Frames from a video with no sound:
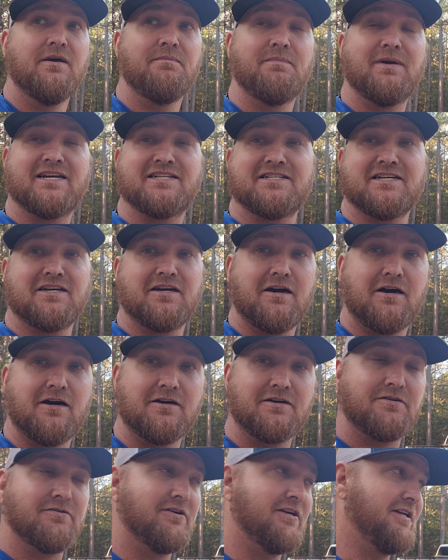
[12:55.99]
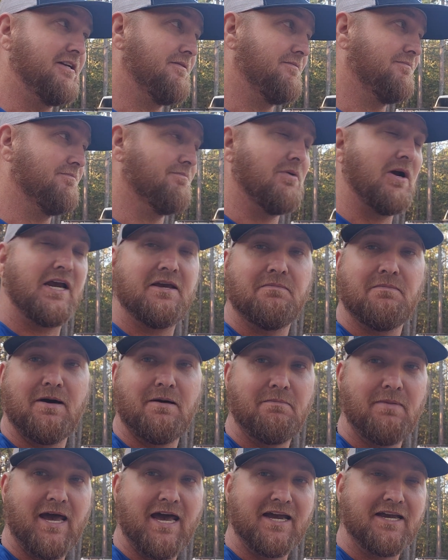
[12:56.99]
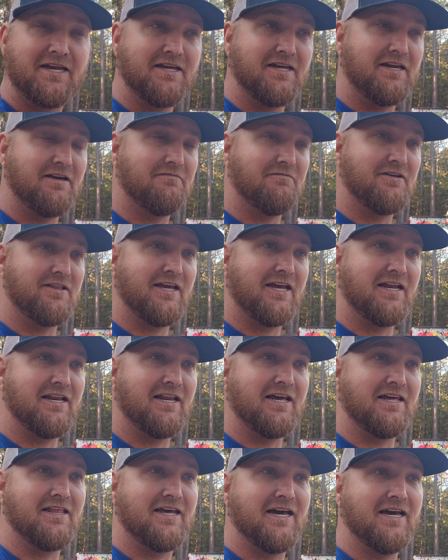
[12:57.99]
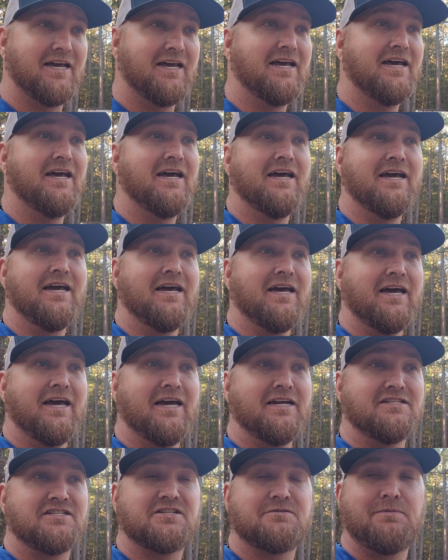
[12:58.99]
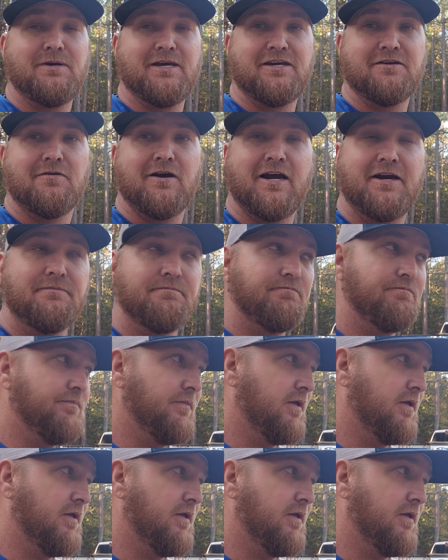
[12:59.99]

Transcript: mixing concrete and breaking my back and everything like that. And speed, right?